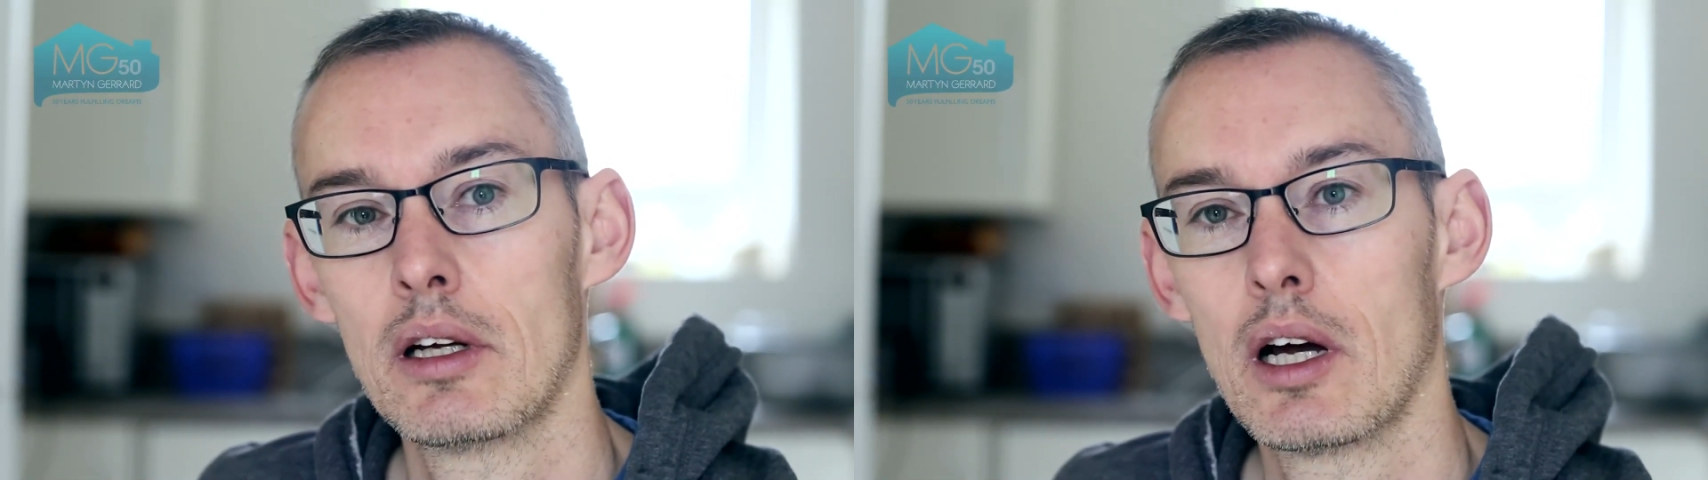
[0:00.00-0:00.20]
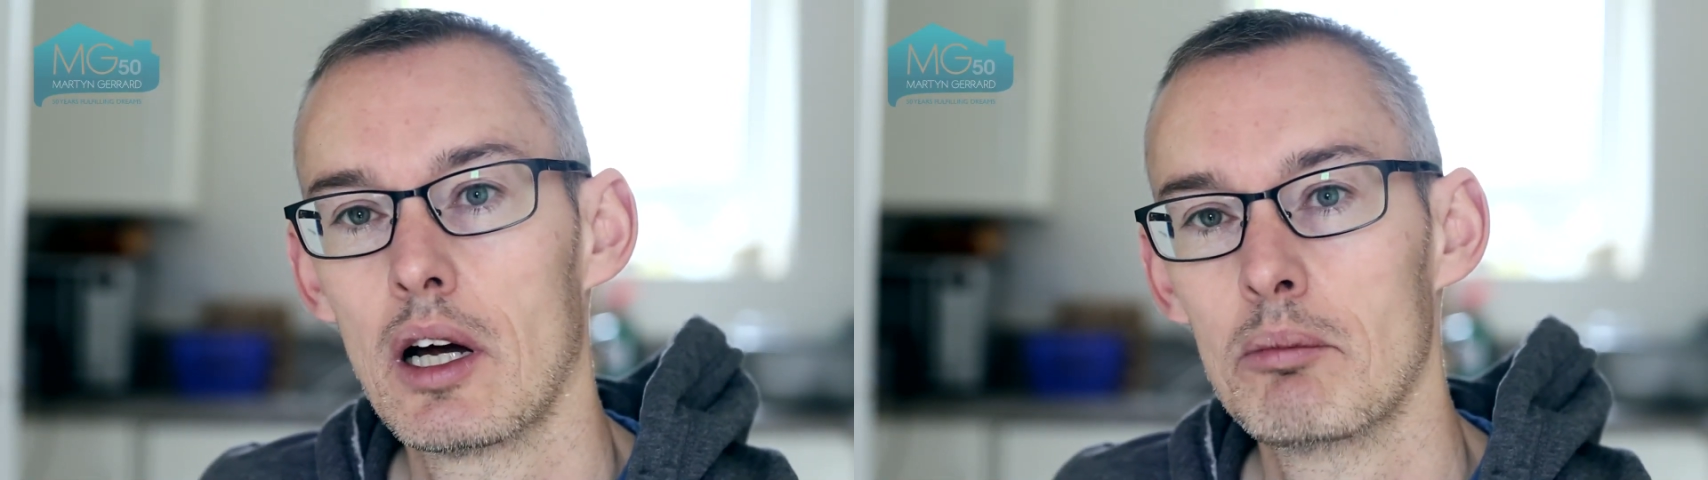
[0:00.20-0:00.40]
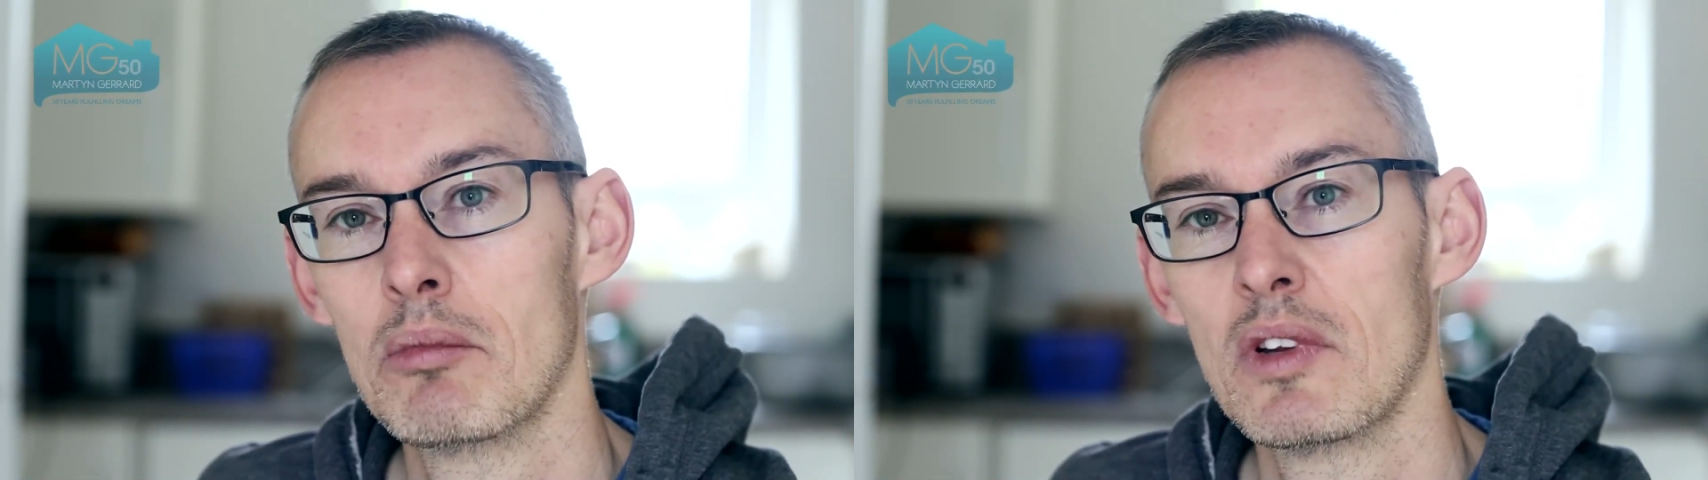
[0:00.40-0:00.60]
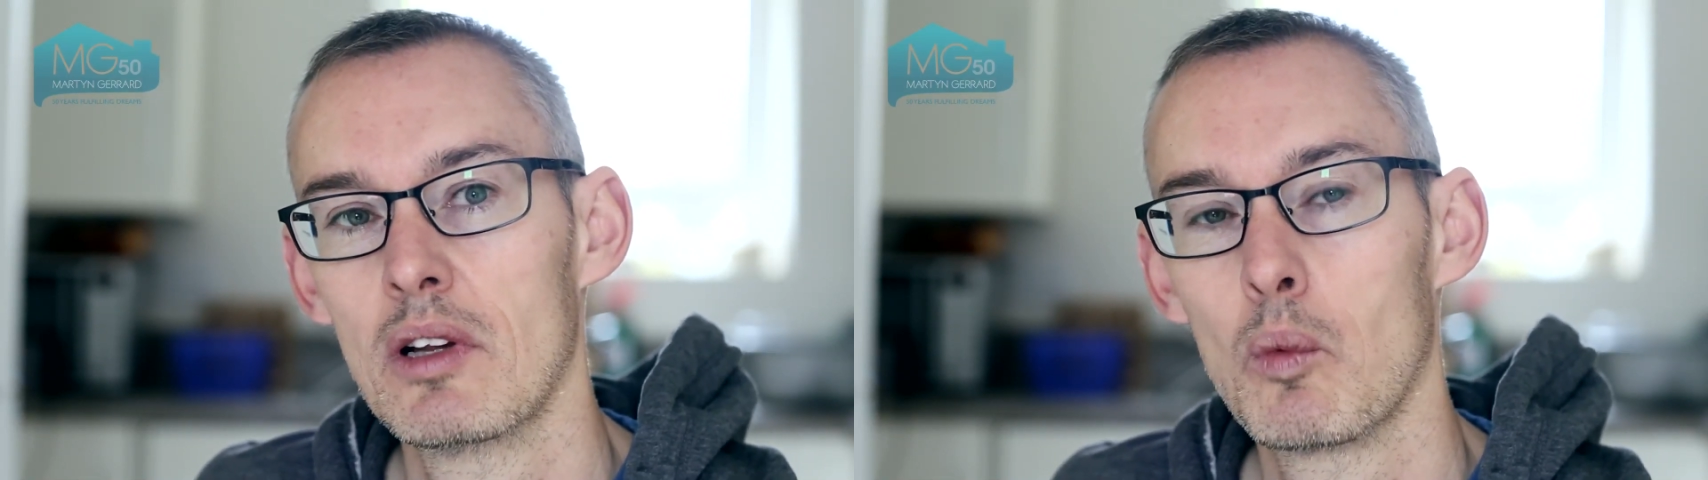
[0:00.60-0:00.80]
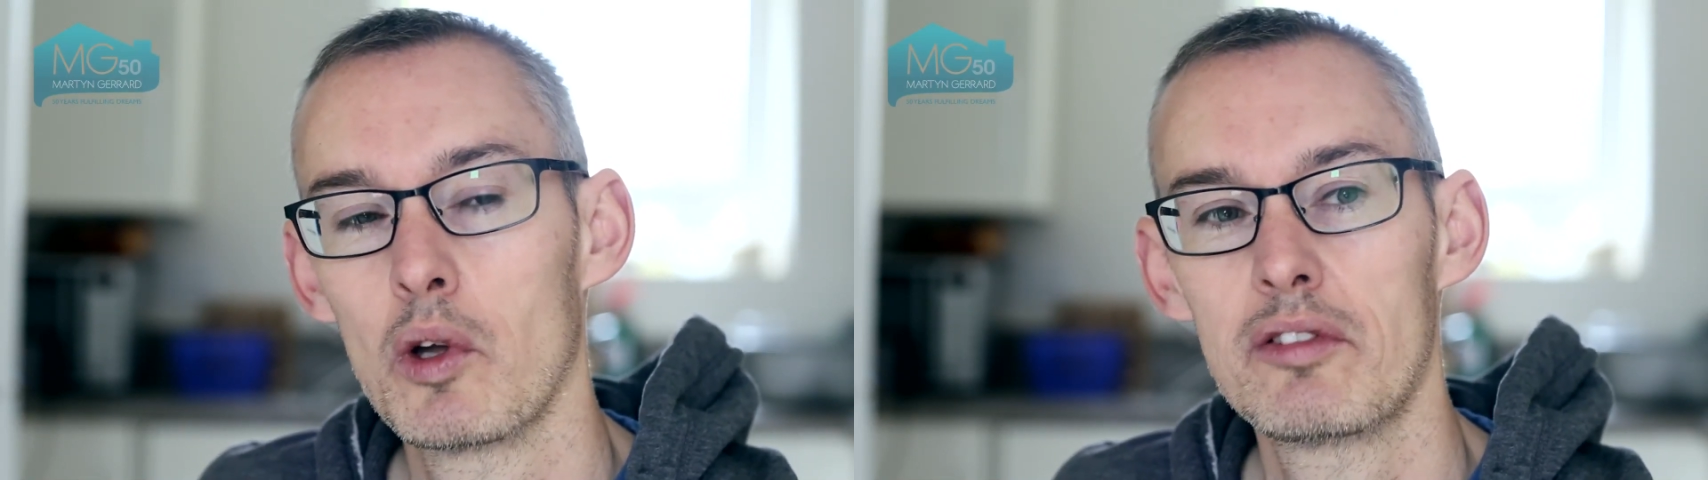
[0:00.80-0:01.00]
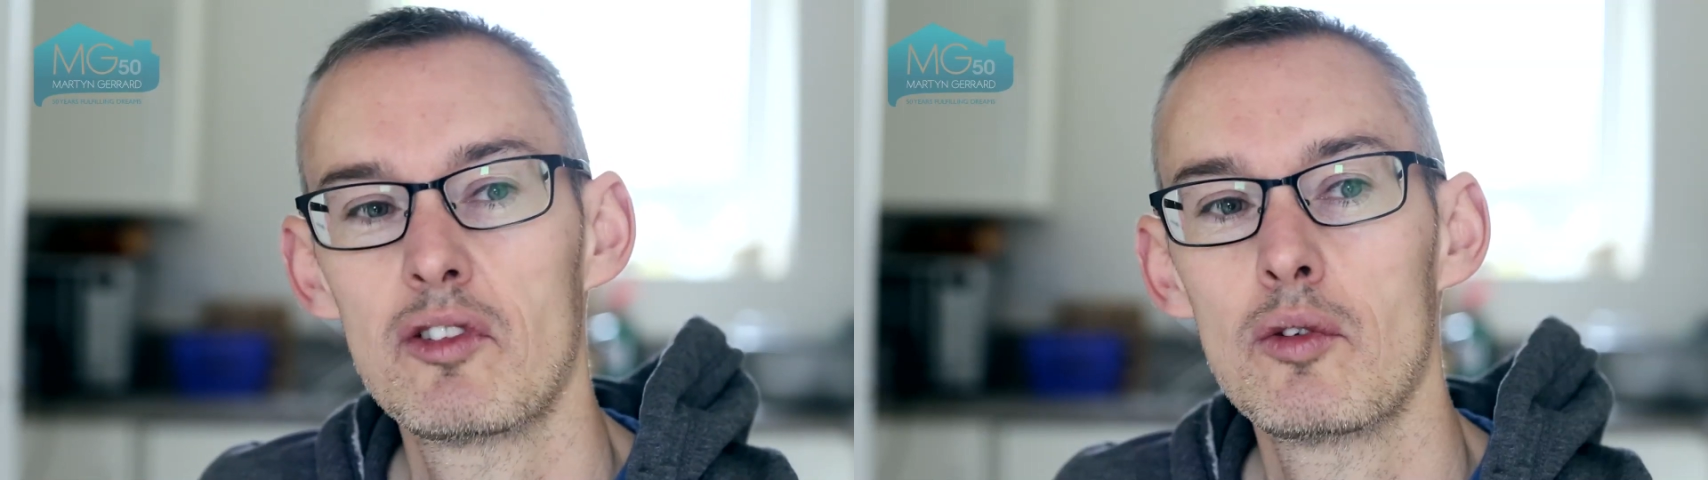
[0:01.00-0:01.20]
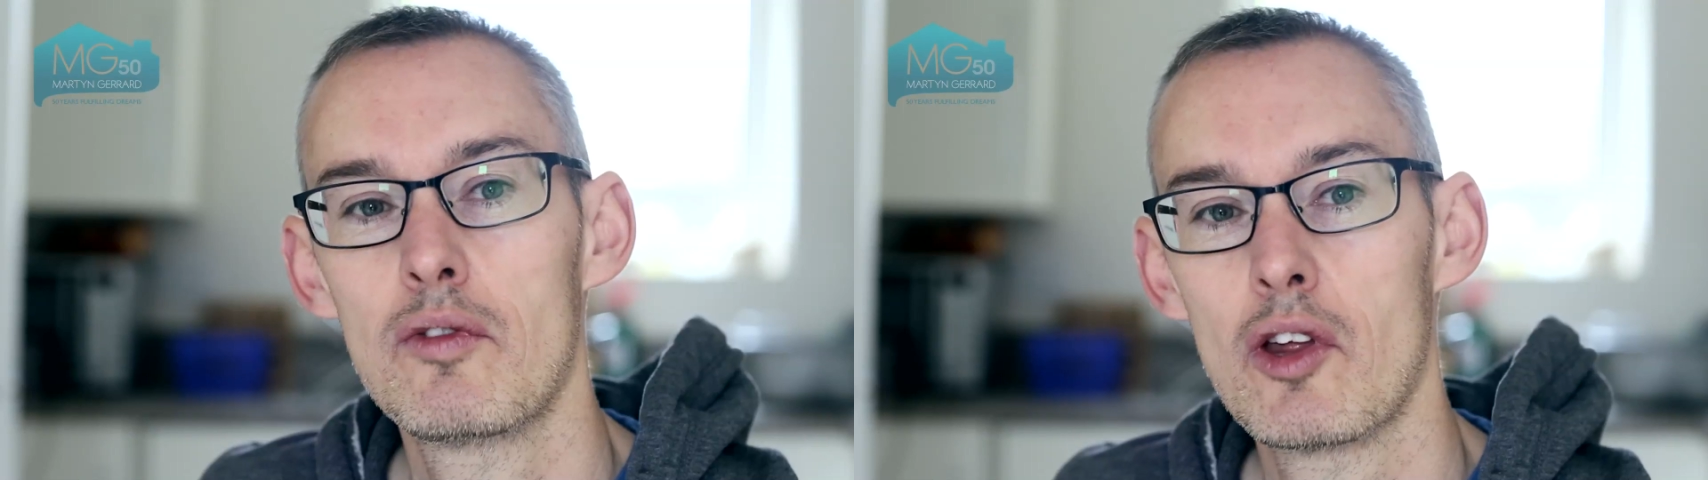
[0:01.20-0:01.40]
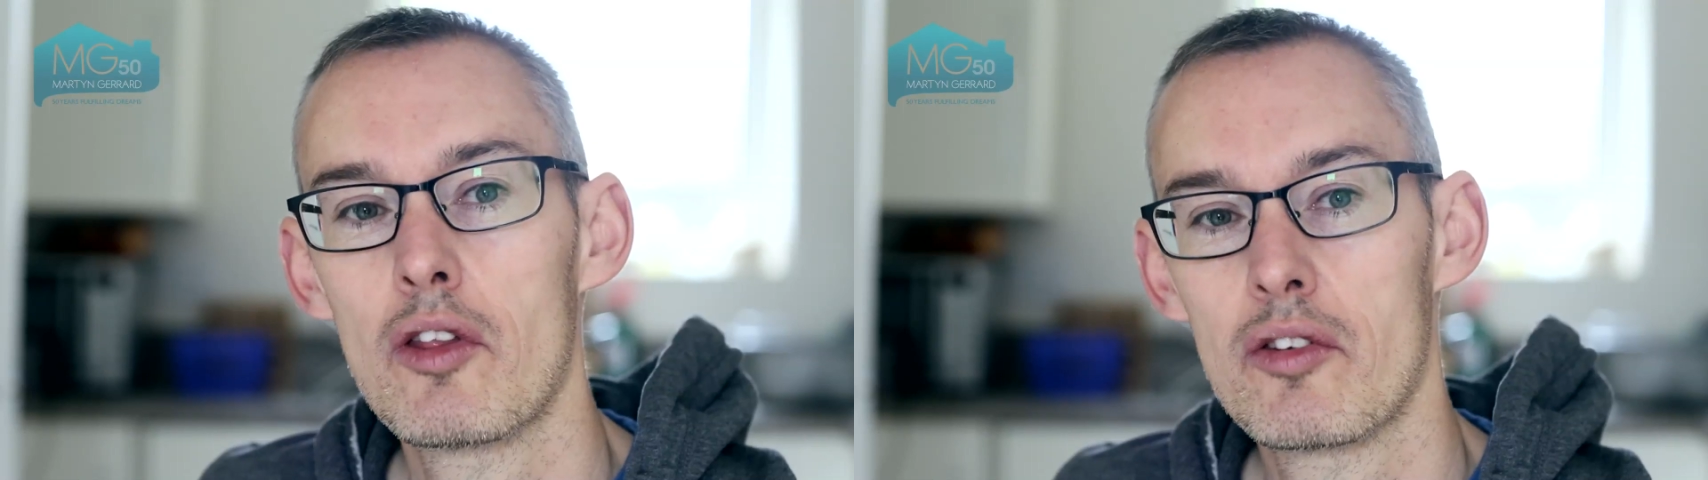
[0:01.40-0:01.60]
One or two
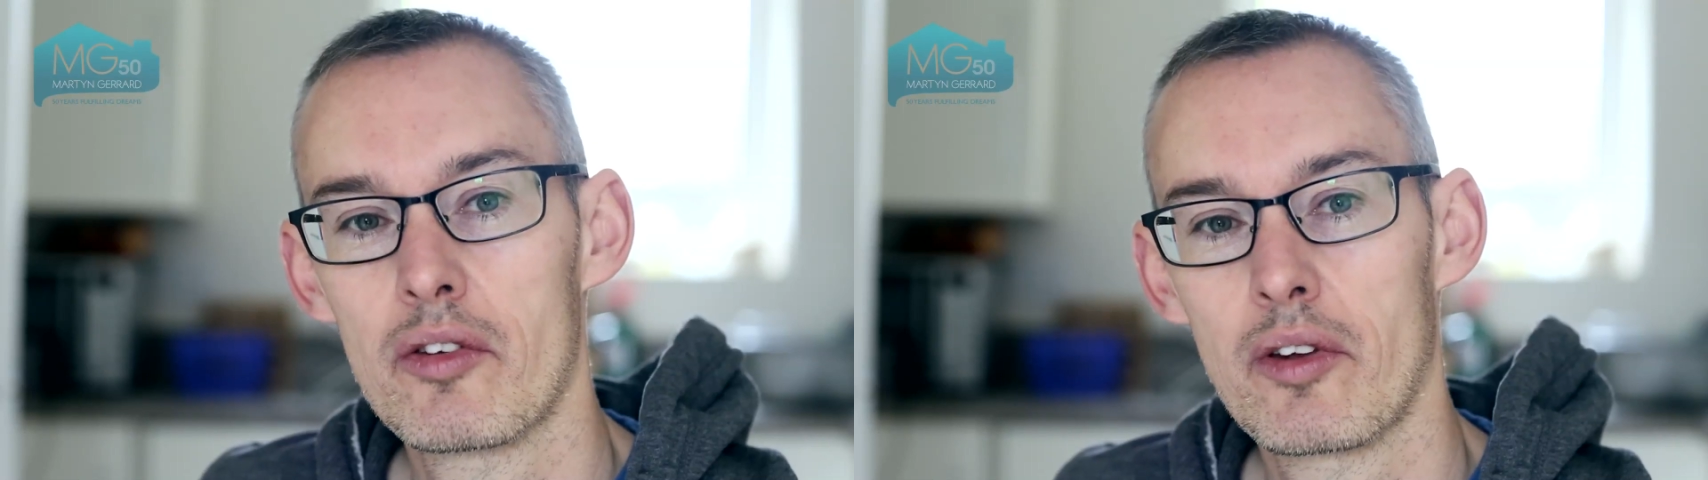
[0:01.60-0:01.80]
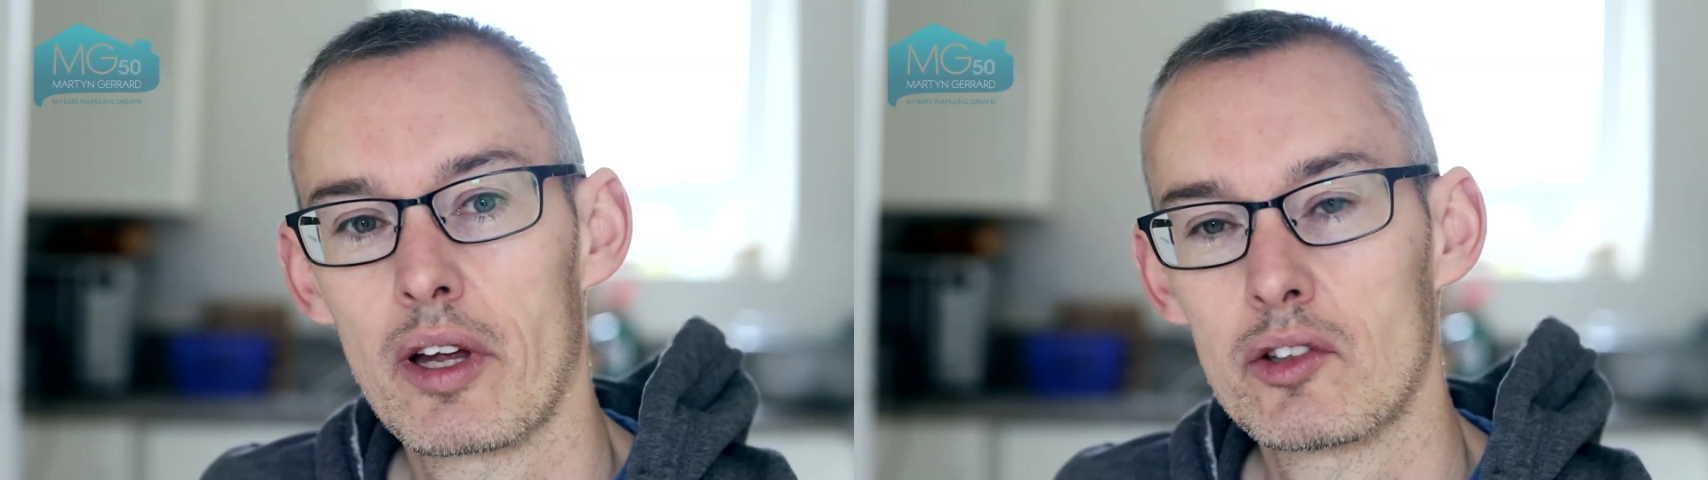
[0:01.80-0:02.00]
of the others